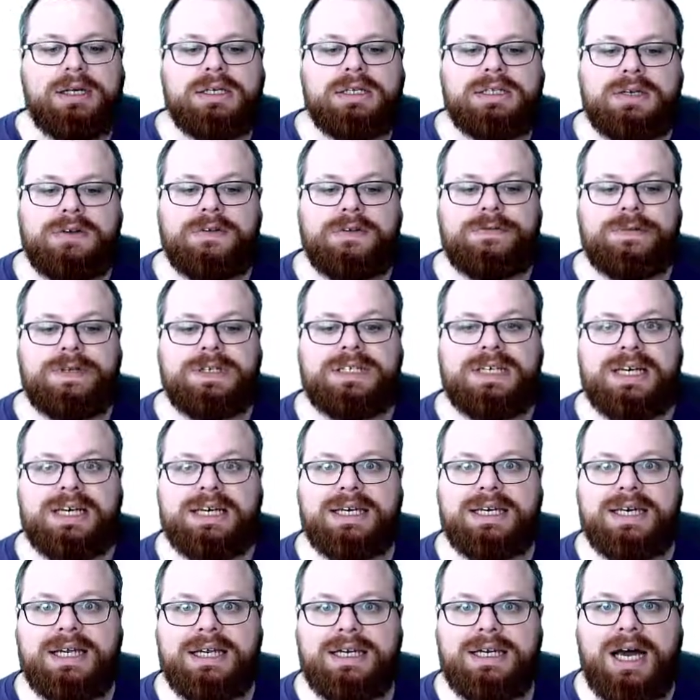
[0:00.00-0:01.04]
So if we
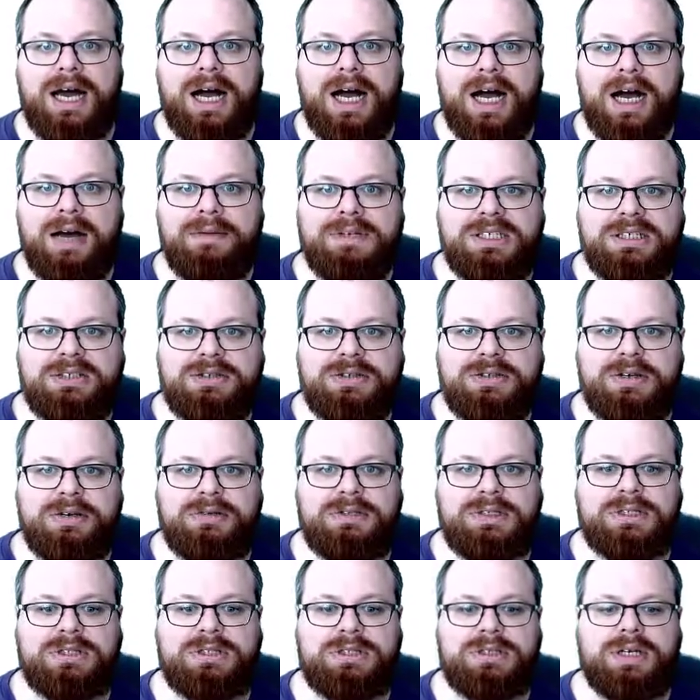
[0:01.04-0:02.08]
take an
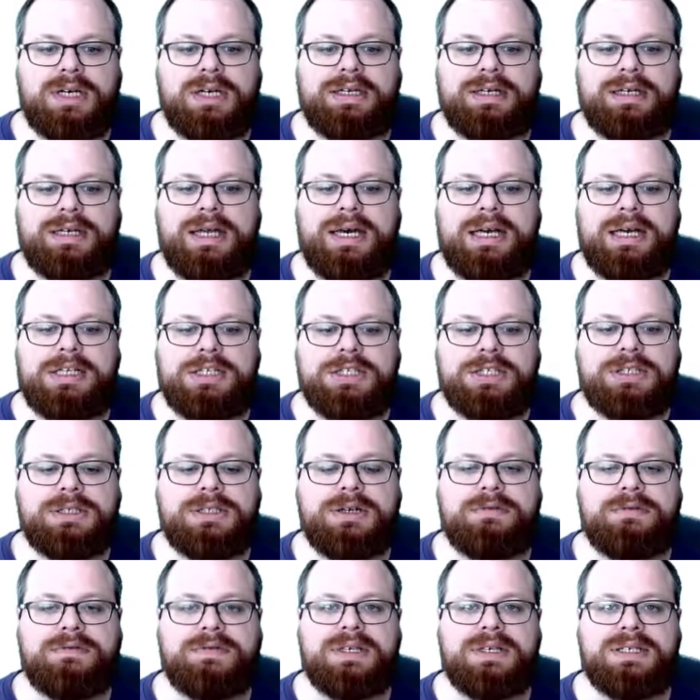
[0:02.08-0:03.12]
arbitrary
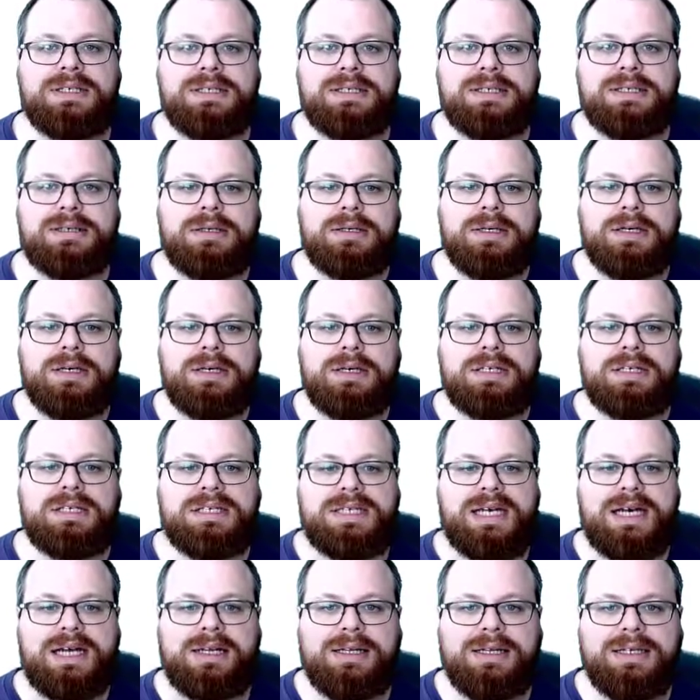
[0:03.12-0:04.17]
triangulation of these
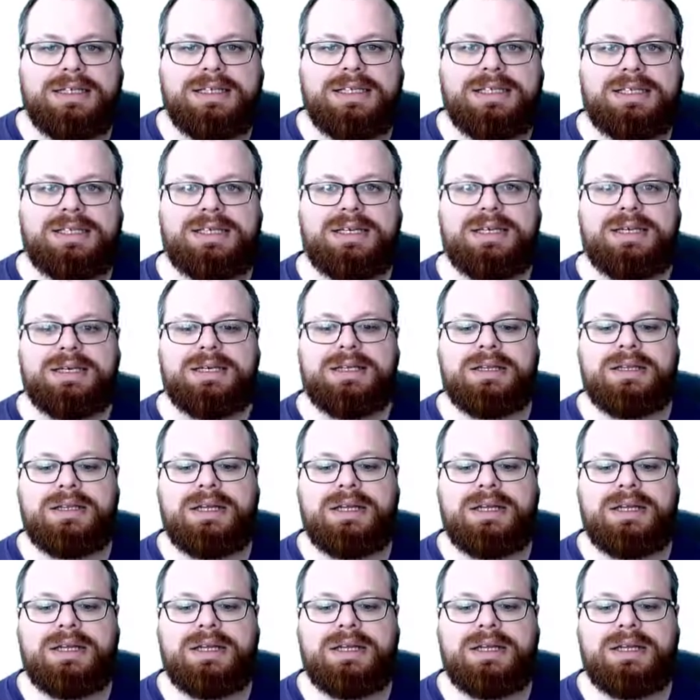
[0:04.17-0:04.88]
cells,